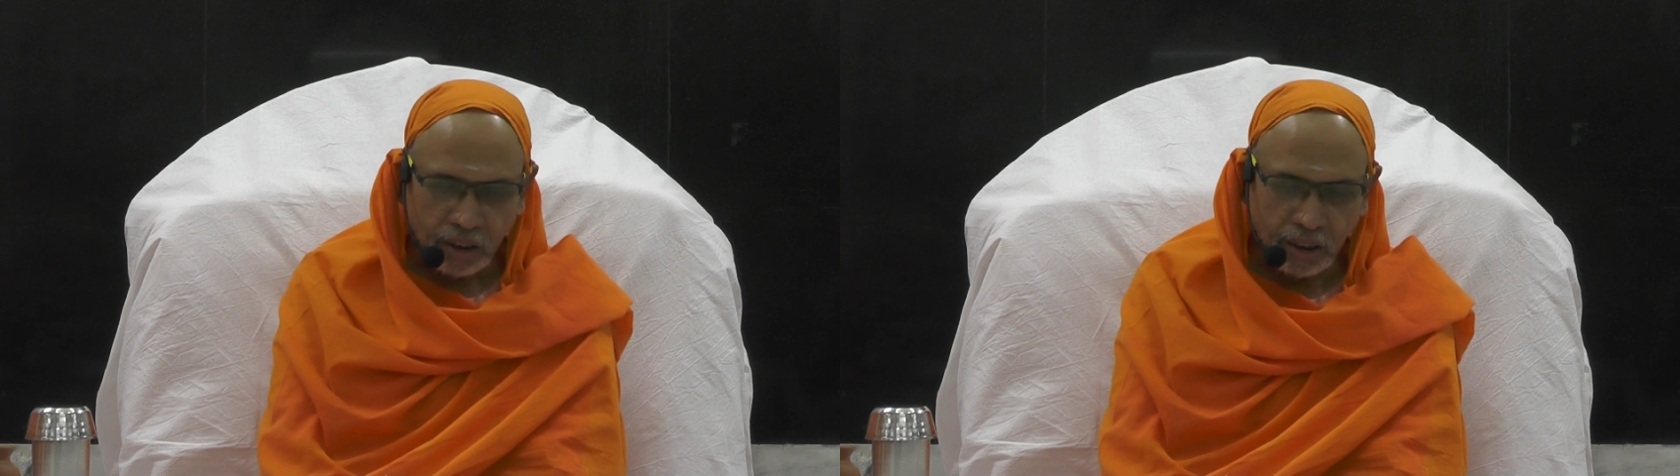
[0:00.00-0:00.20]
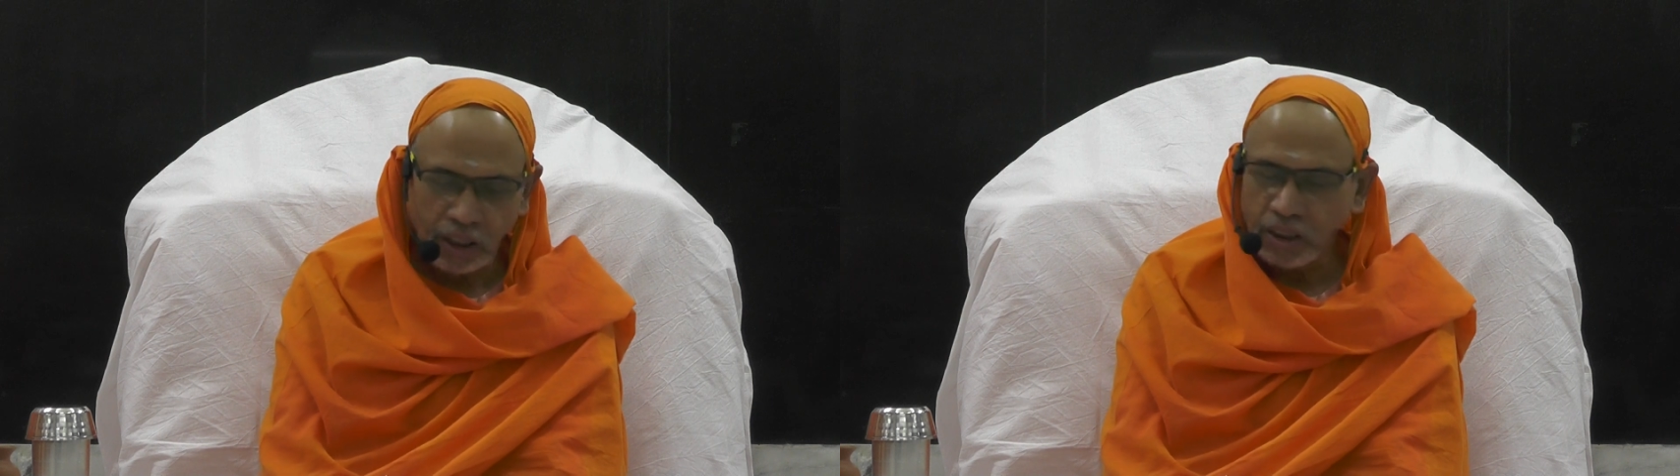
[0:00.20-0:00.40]

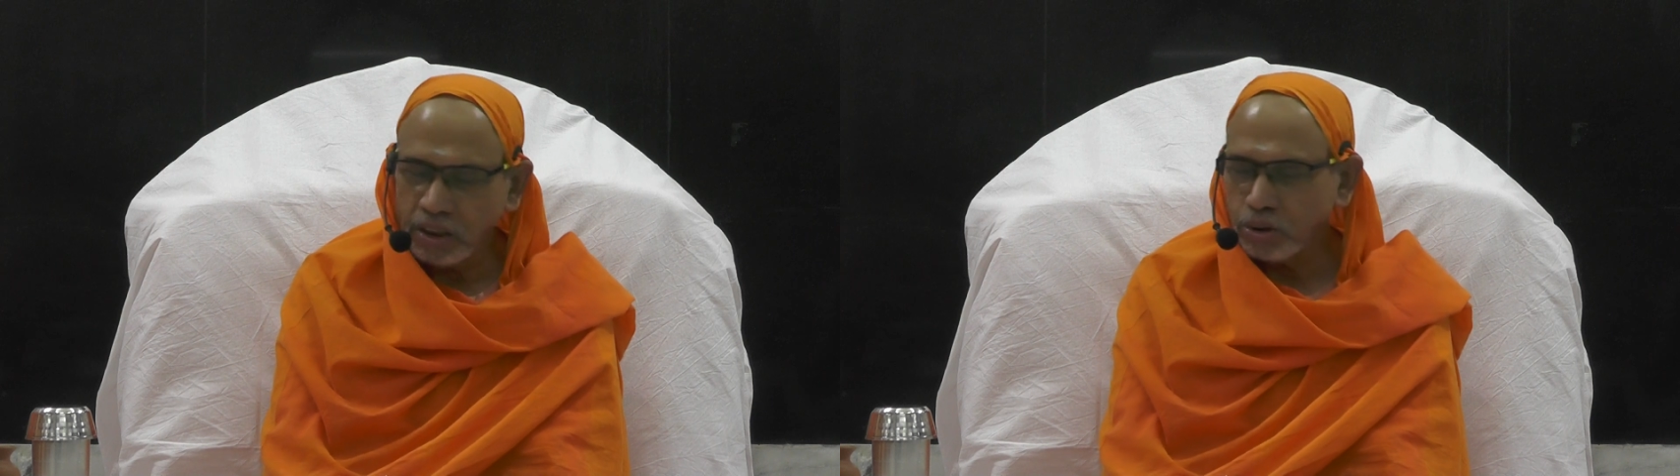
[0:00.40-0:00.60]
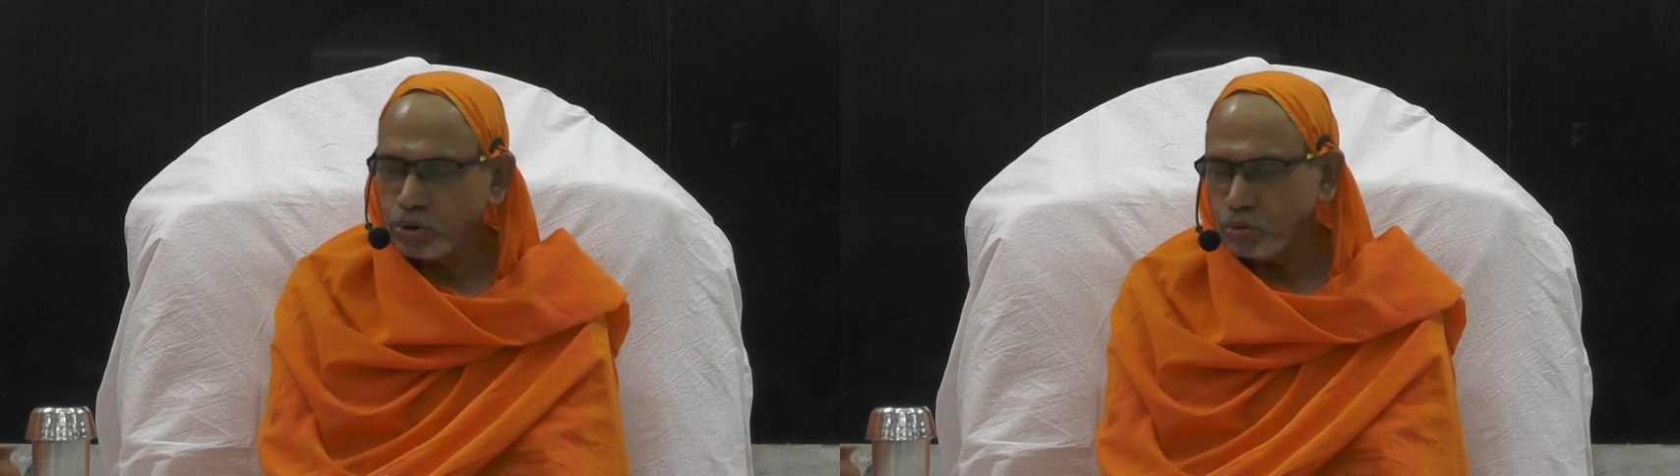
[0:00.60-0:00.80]
then
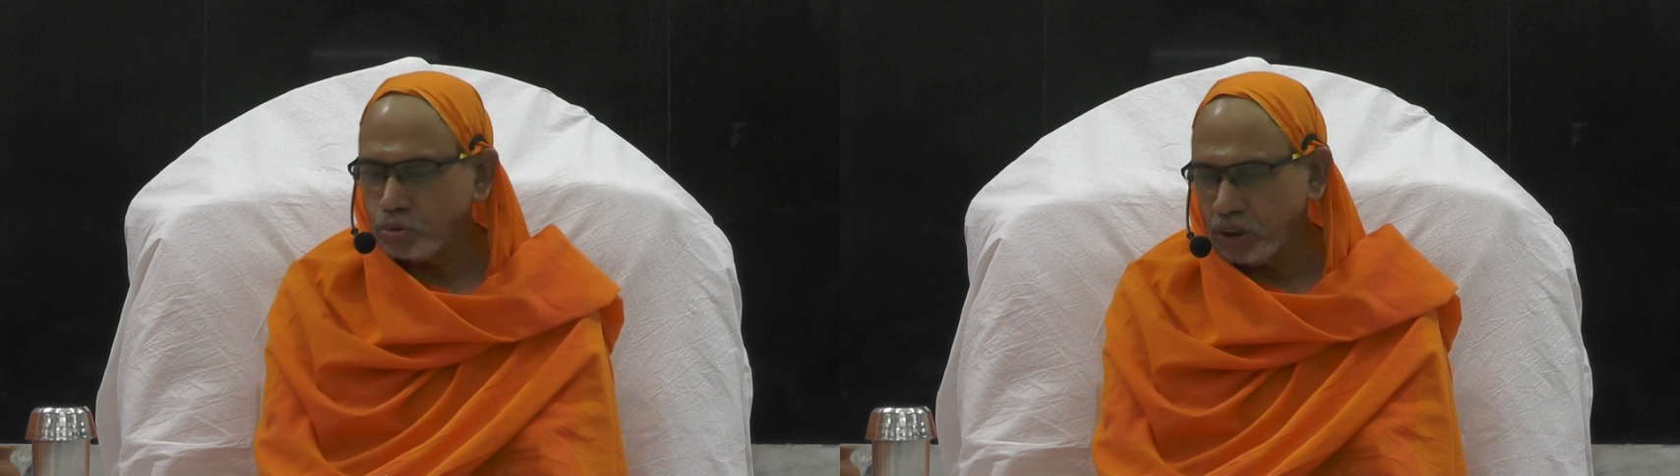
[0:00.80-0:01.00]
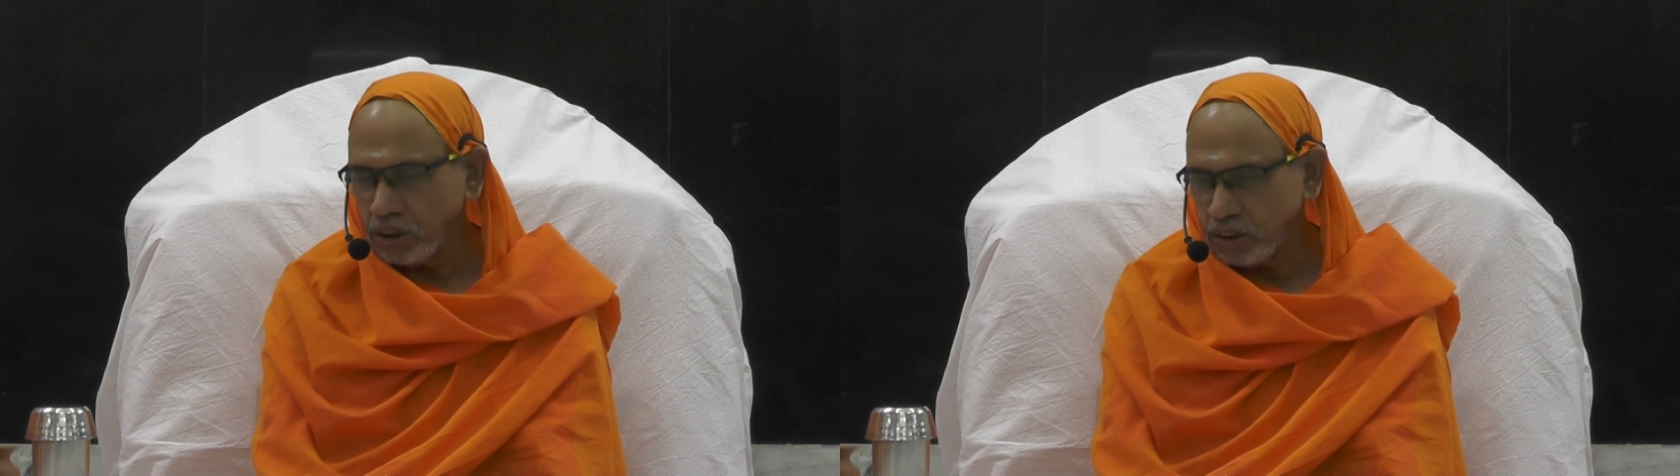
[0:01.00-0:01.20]
the
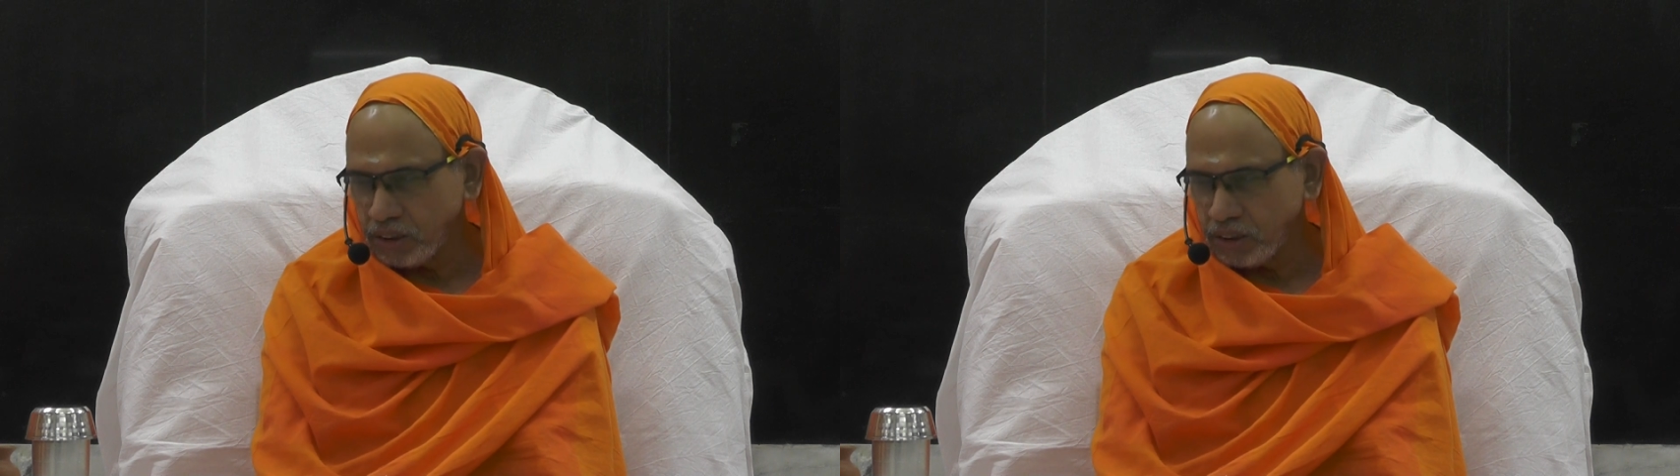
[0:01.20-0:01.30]
student